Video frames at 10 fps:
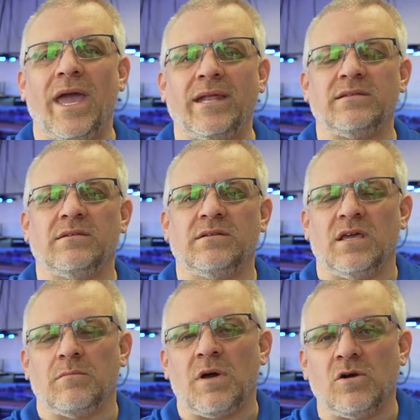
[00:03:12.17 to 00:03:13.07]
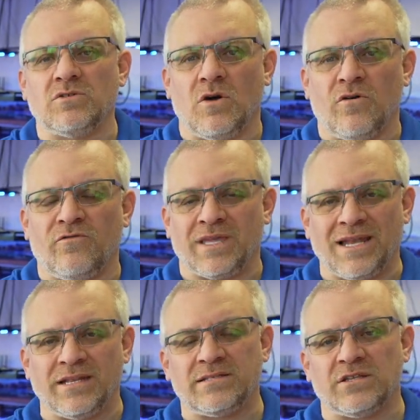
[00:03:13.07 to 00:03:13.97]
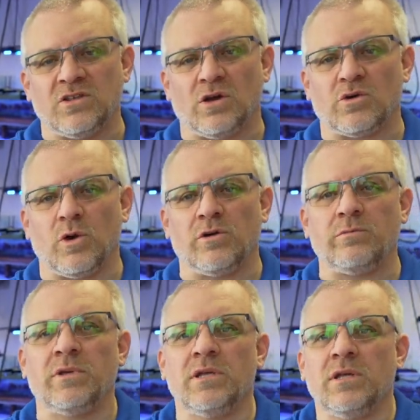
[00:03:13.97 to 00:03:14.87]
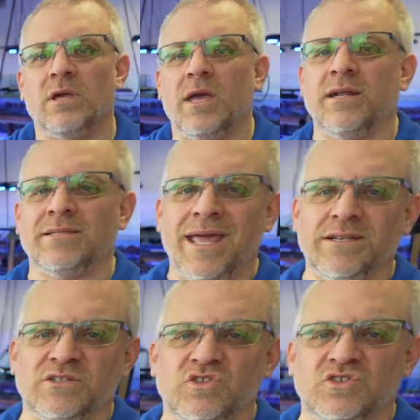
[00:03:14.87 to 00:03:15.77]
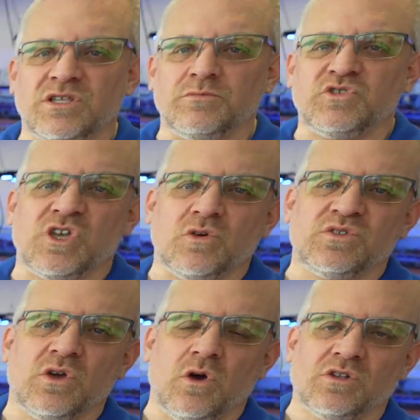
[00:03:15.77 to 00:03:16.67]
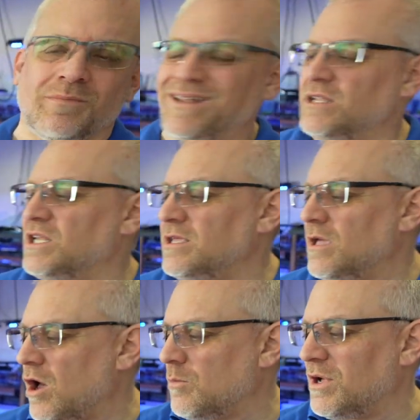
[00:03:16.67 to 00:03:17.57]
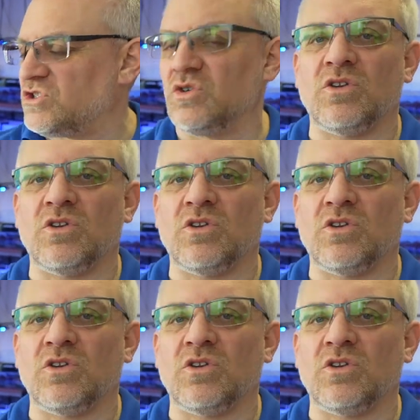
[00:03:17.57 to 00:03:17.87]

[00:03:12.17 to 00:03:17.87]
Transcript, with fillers: add the amount of gallons in your aquarium, and then the system shows you automatically how much the